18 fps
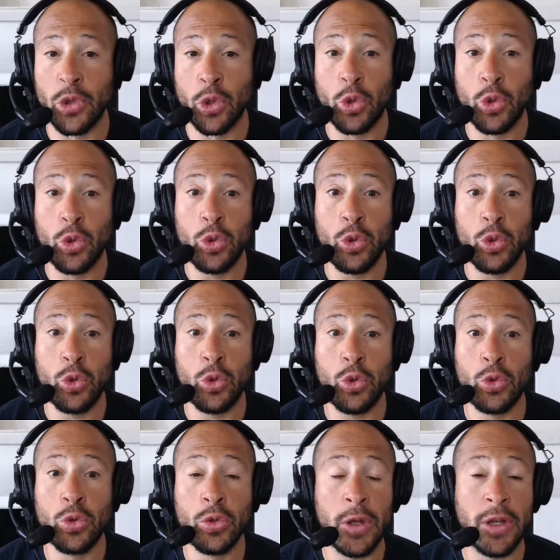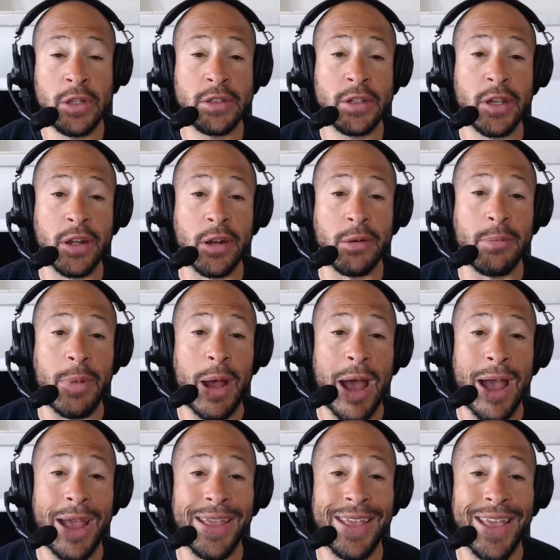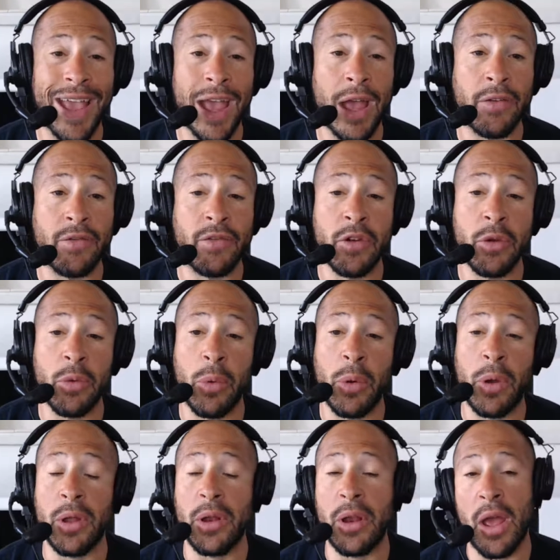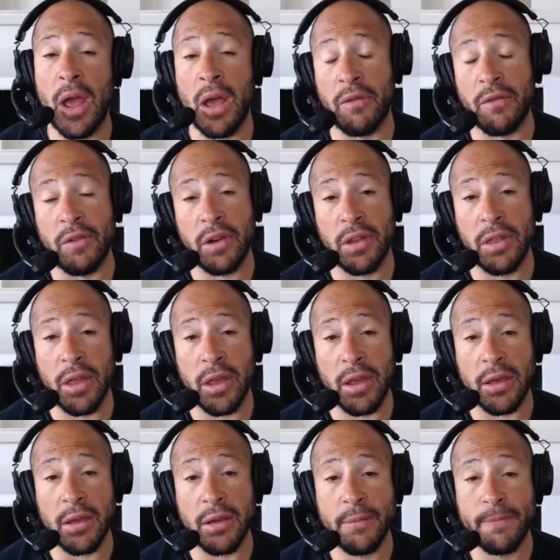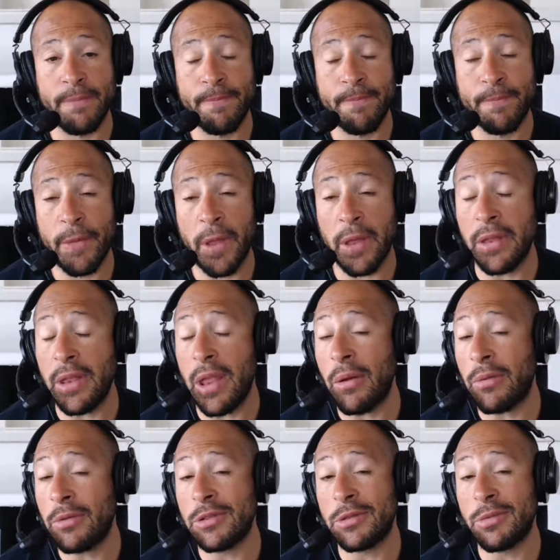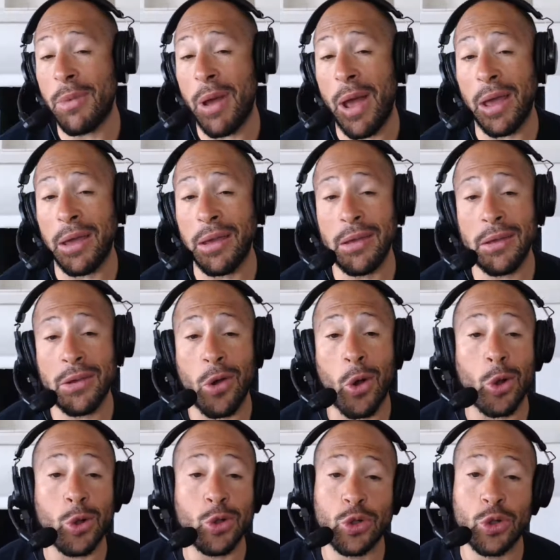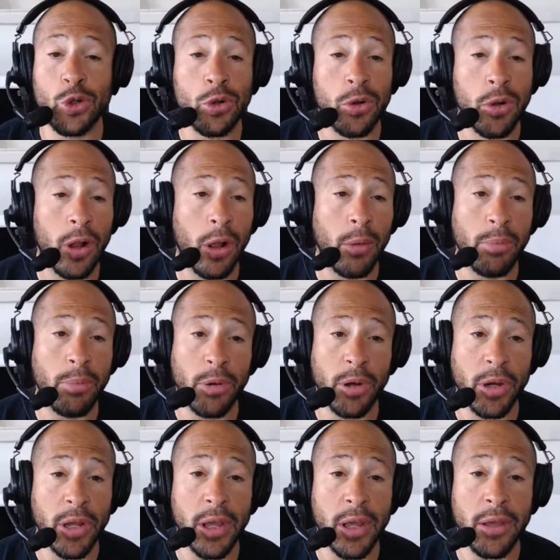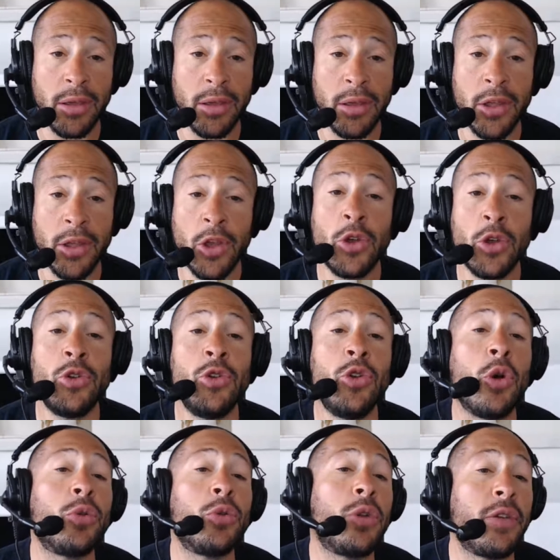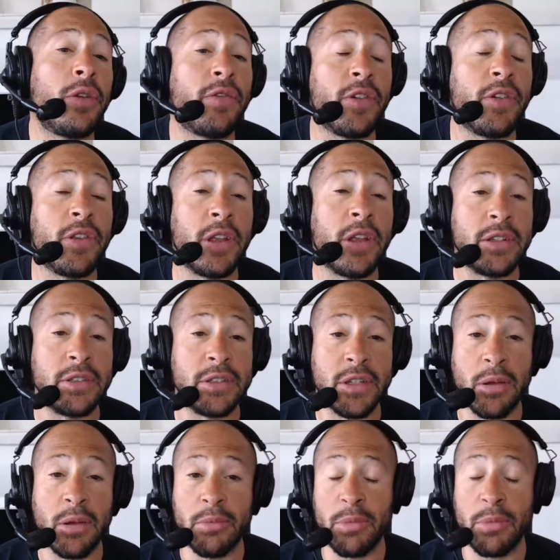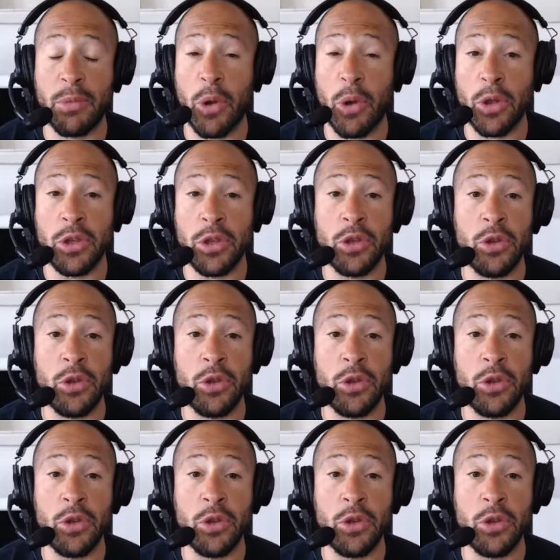Who is going to buy everyone everything? And that was my cultural upbringing, no different than someone